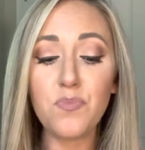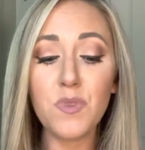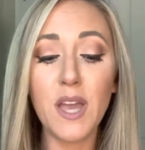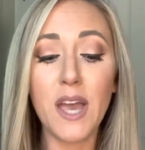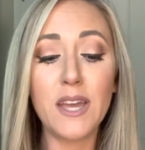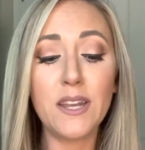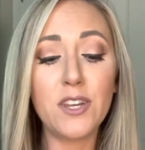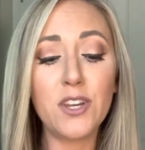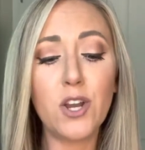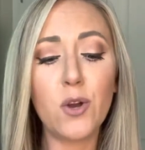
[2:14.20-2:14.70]

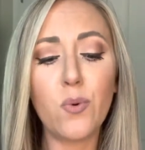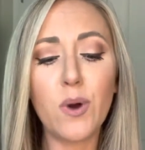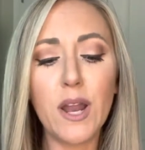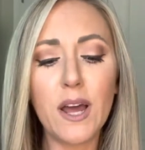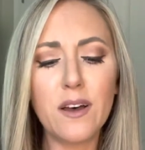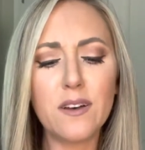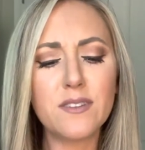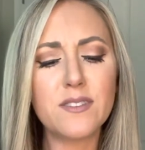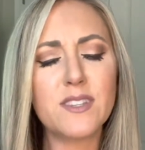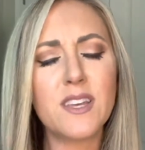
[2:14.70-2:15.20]
And you know what
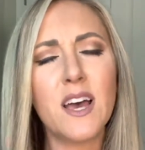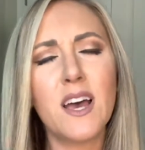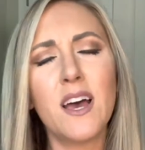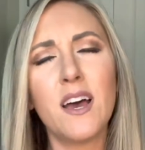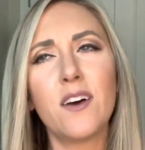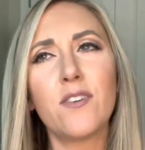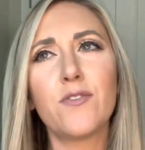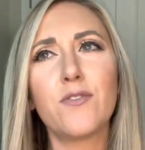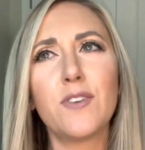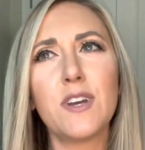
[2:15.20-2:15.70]
else
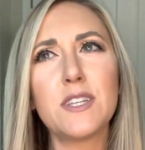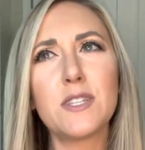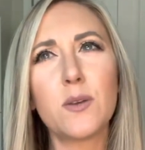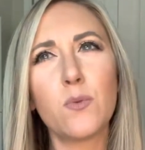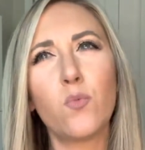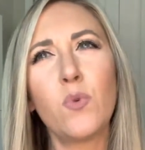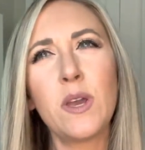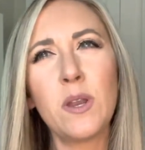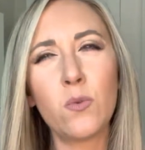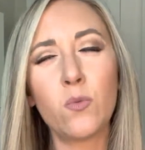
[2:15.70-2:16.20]
is a
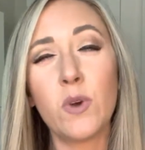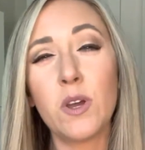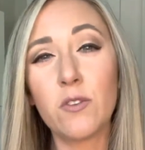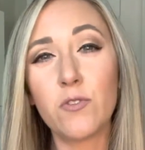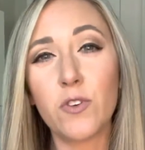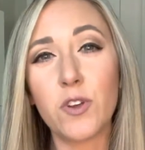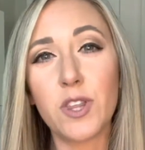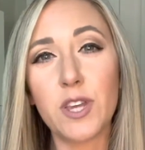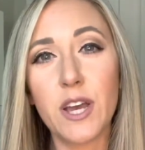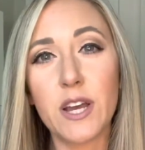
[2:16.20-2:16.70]
win-win
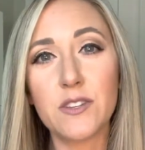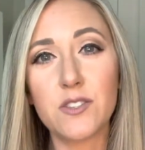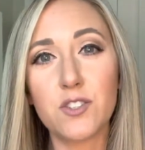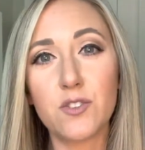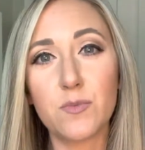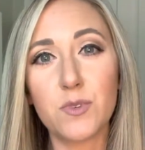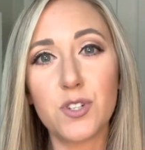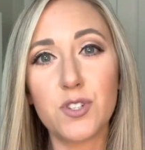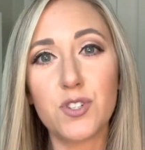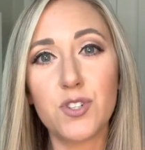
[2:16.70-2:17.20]
for the
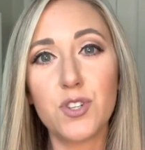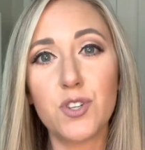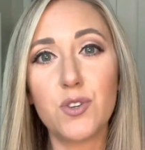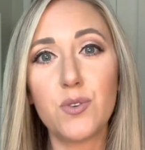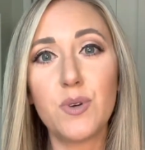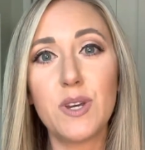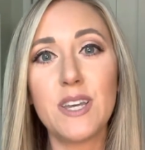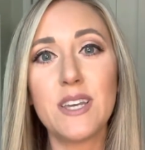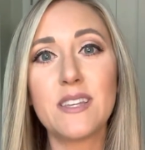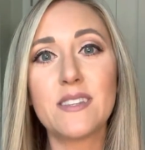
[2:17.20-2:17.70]
customers
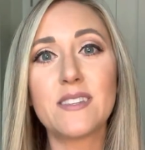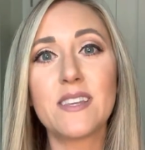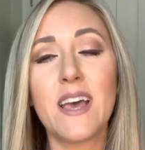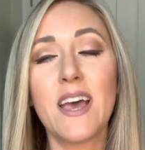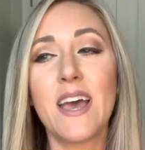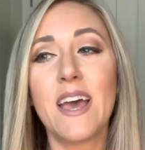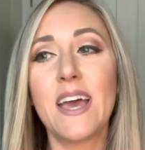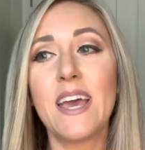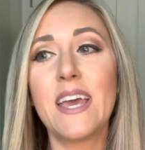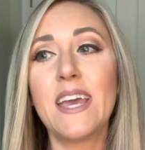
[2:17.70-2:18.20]
too, is
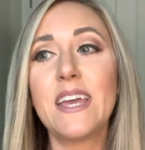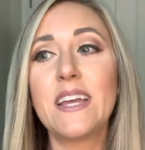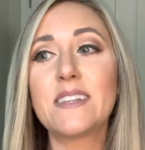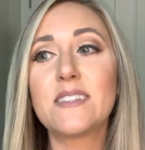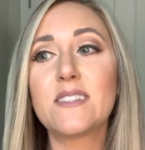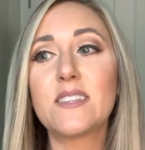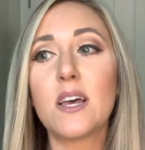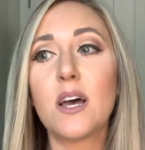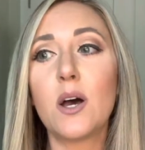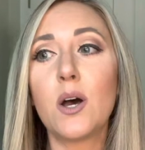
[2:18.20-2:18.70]

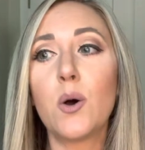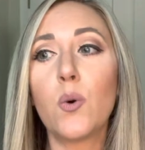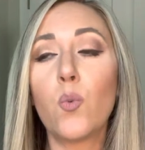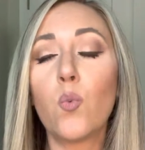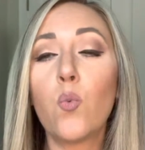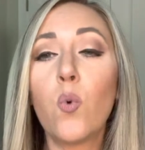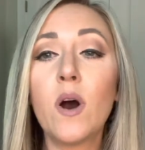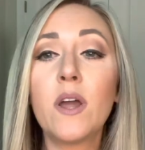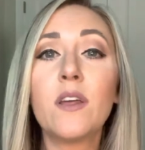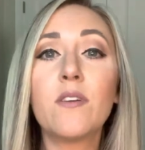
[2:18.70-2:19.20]
it's
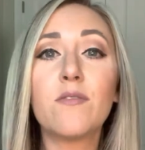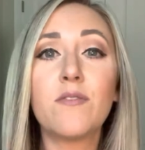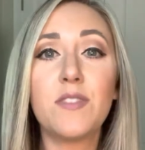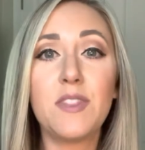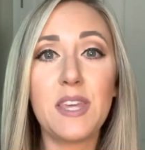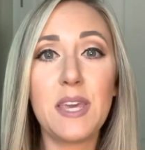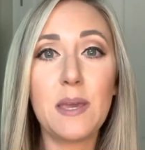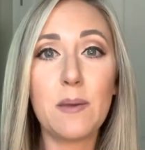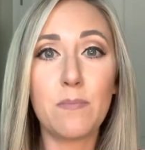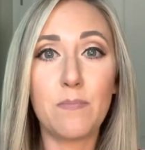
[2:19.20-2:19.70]
one of
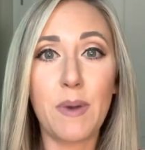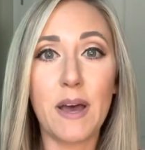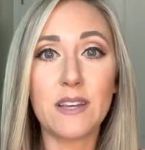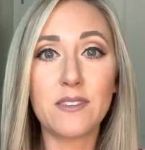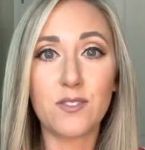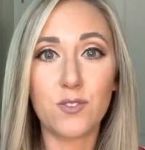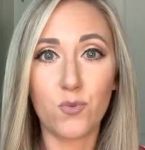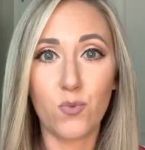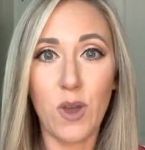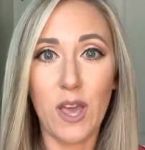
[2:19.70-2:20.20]
the
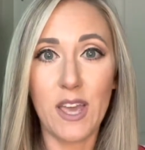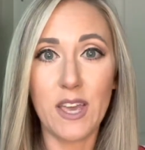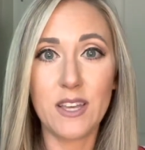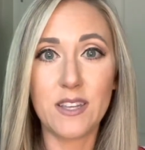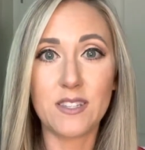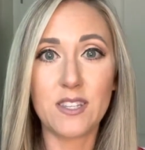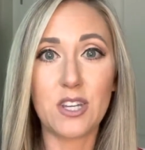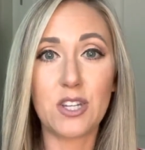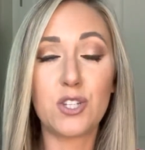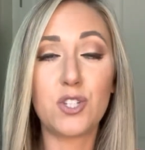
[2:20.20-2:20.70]
best
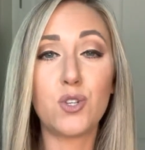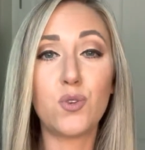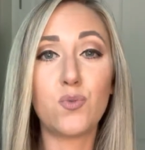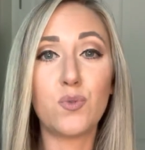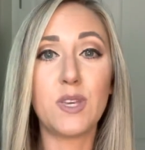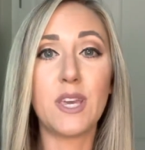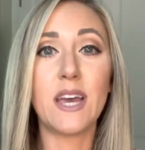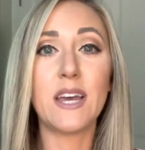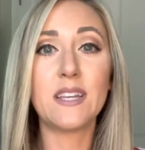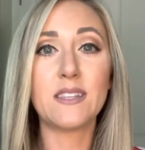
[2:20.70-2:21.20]
ways to
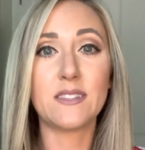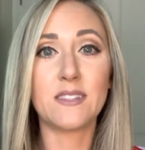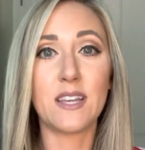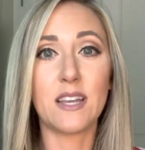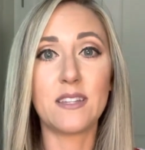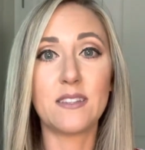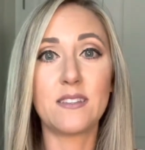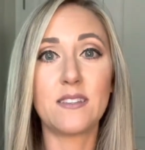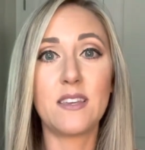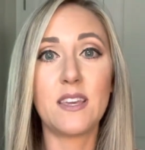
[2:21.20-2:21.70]
get
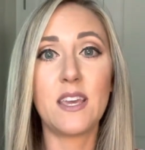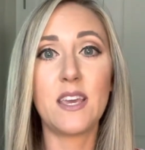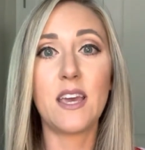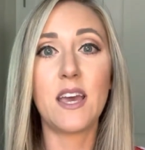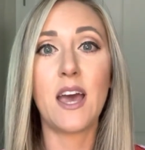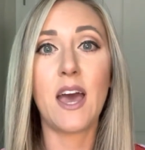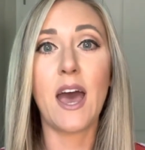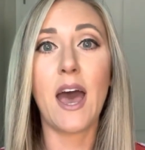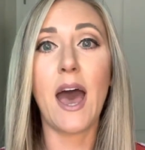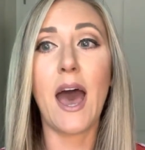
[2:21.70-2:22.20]
Scentsy
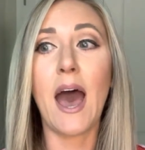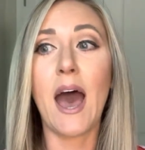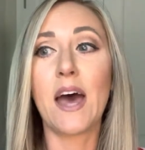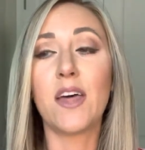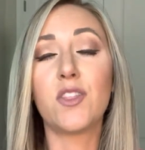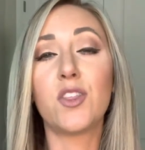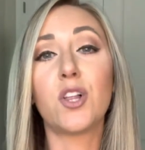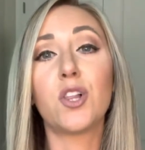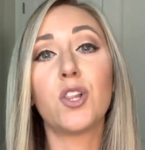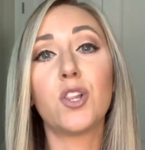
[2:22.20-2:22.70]
at
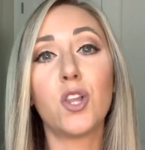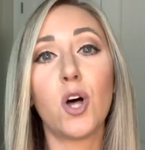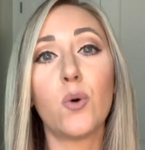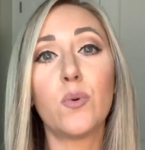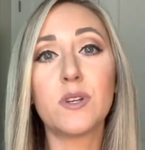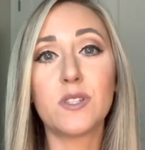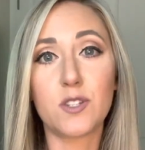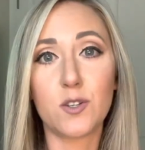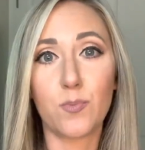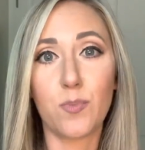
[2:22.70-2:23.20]
the
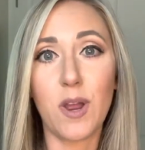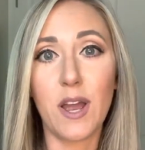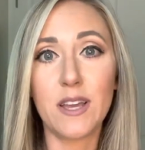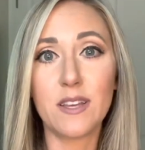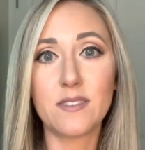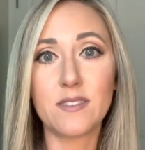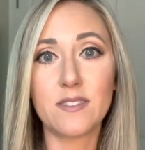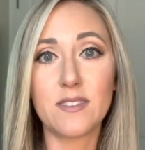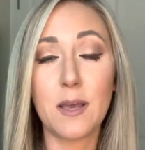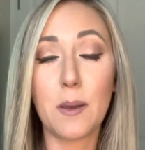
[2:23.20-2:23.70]
lowest
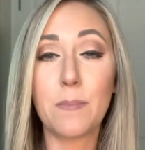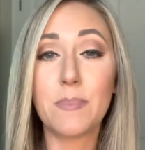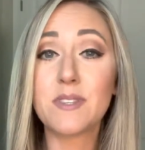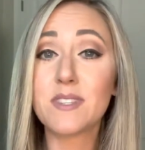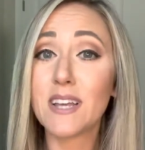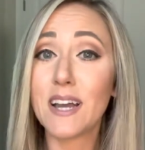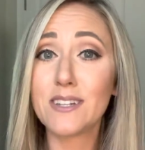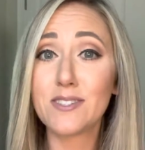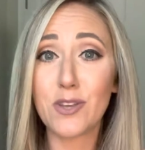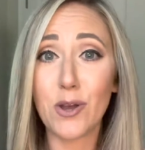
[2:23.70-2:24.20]
price
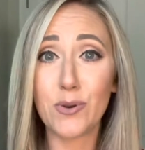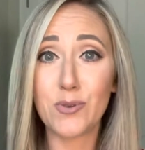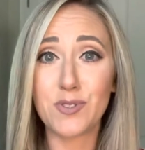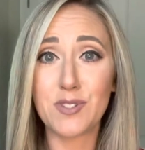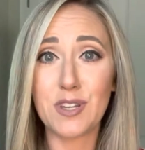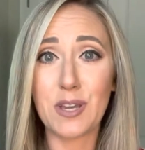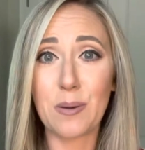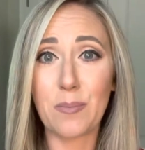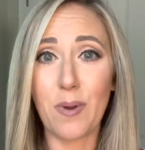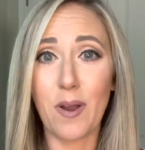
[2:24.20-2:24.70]
besides
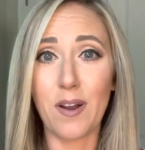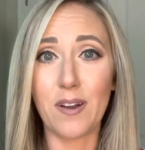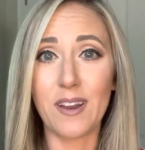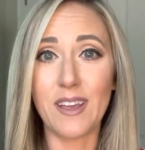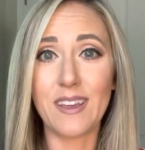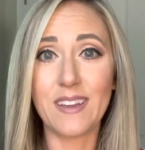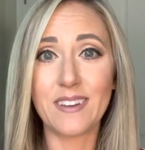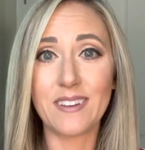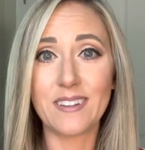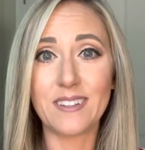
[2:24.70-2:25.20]
hosting a
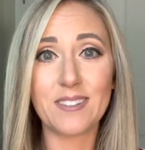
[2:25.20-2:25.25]
party.